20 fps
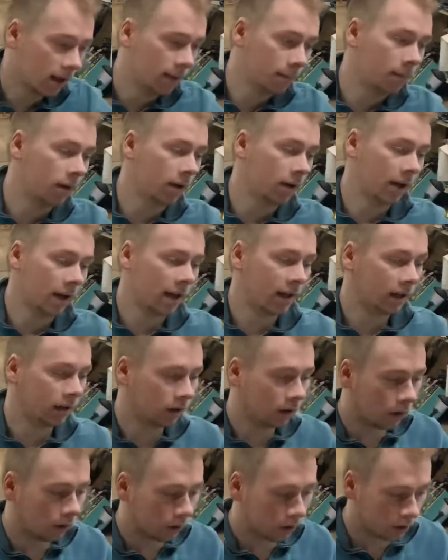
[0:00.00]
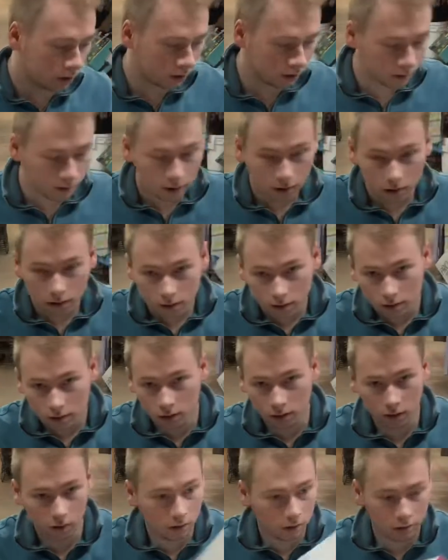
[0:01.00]
But a large
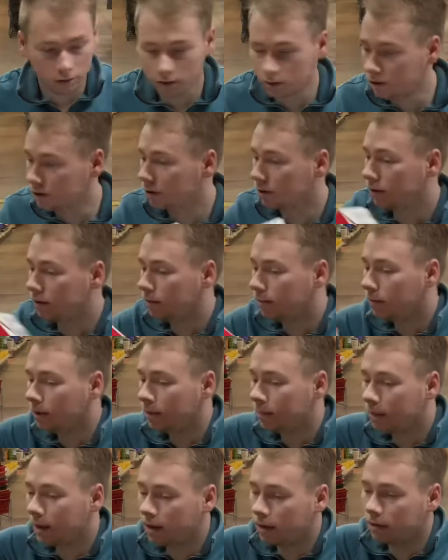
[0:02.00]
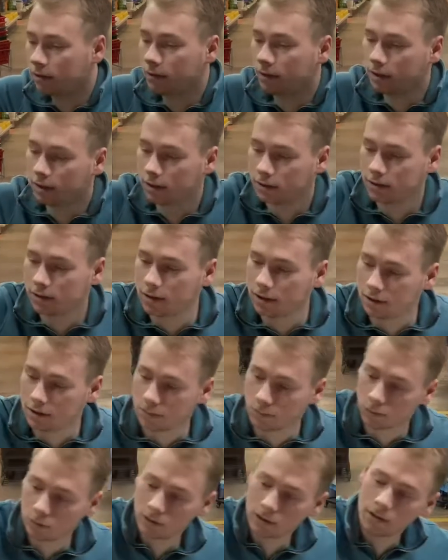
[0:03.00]
amount of this, that's some
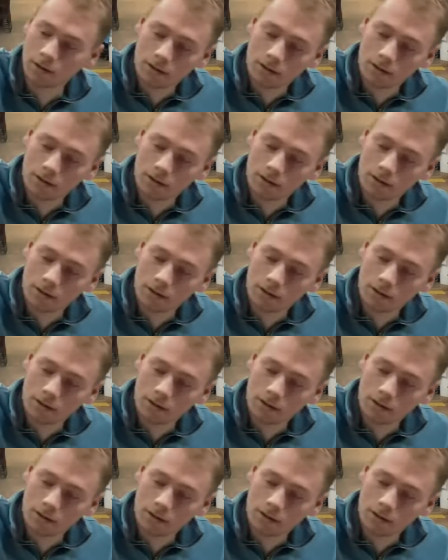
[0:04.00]
really good